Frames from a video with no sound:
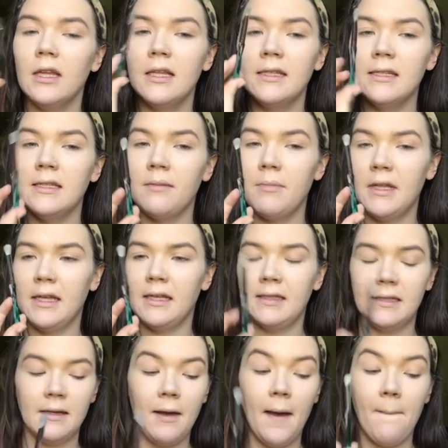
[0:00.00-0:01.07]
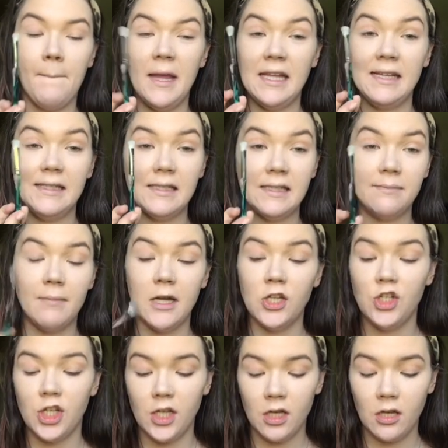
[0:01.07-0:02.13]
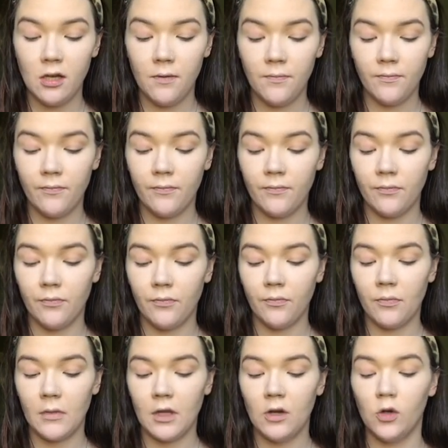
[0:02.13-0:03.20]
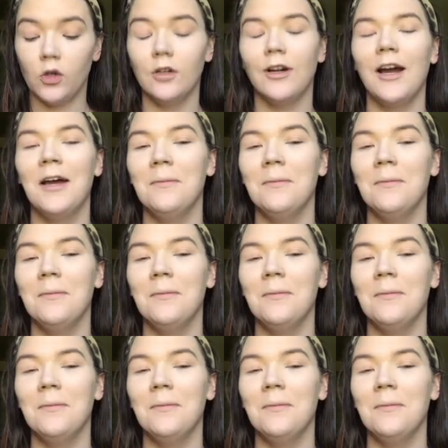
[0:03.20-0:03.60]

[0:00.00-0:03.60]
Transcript: this is a mini smudging, or